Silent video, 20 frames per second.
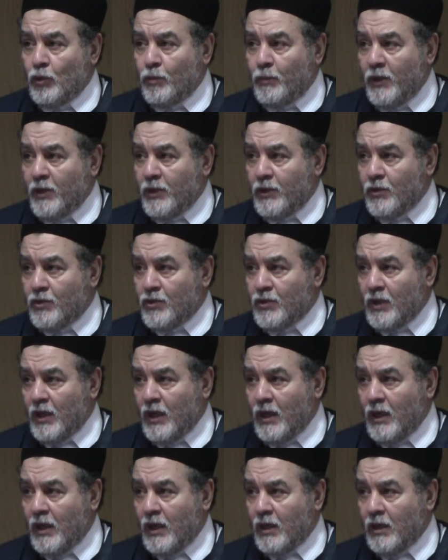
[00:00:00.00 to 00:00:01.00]
parents
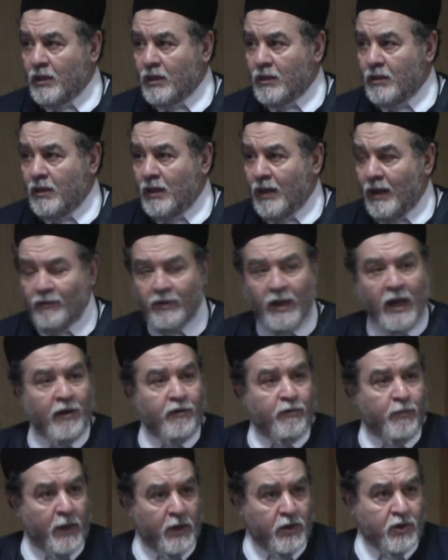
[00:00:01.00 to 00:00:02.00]

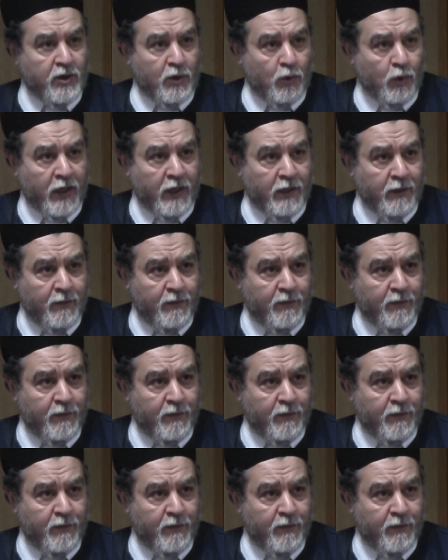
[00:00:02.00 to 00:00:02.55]
have passed away.